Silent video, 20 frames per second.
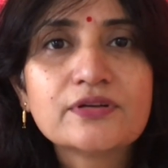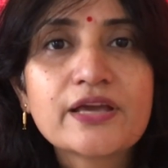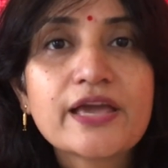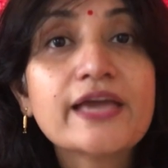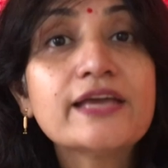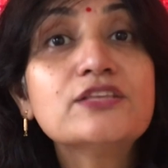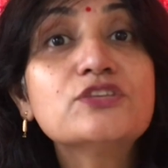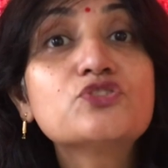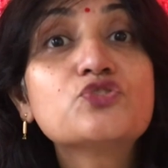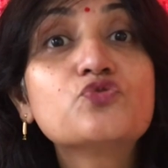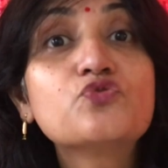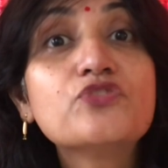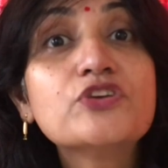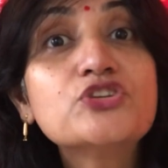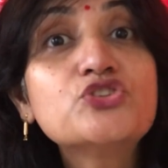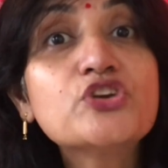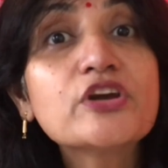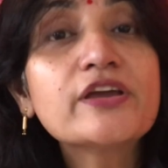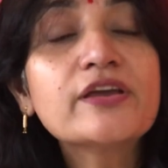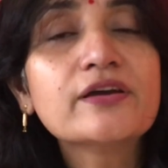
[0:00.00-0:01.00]
Hence,
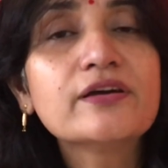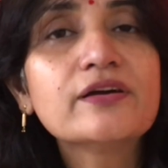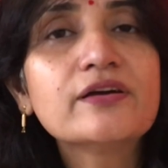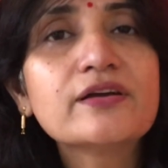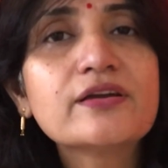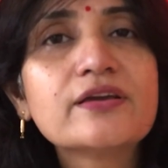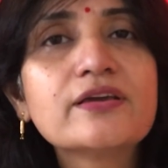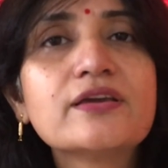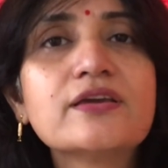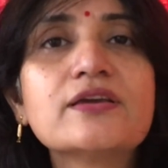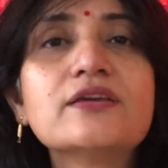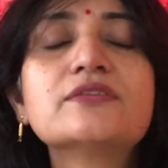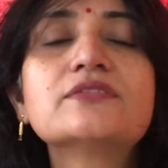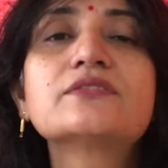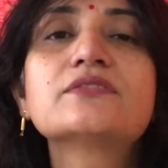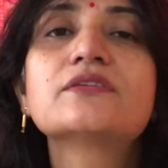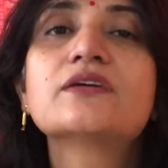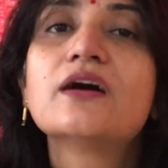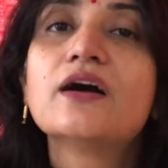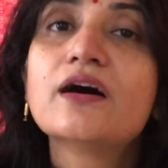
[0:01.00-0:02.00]
Vijaya
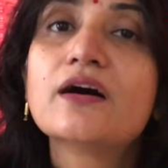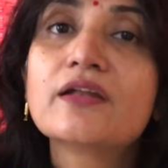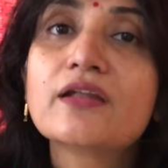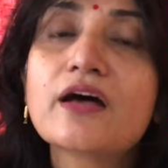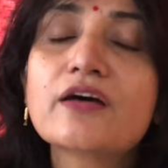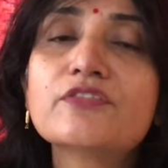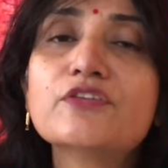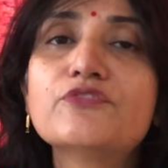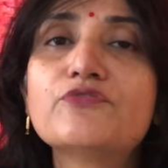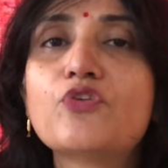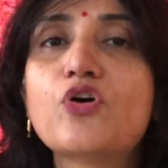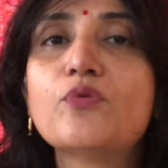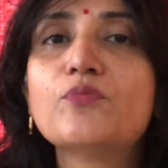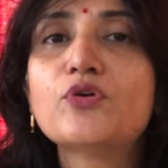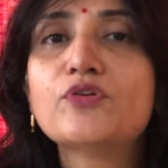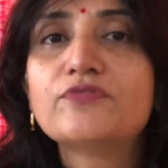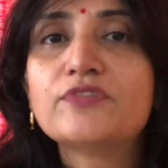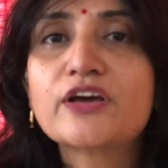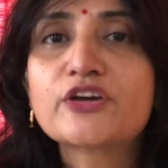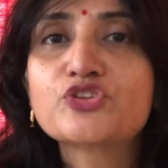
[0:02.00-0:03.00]
is another form
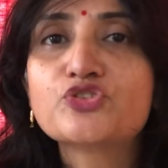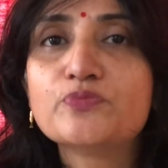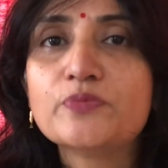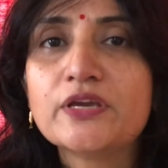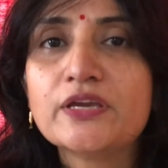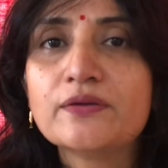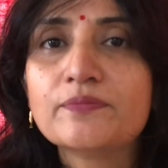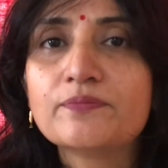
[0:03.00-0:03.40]
of Lakshmi.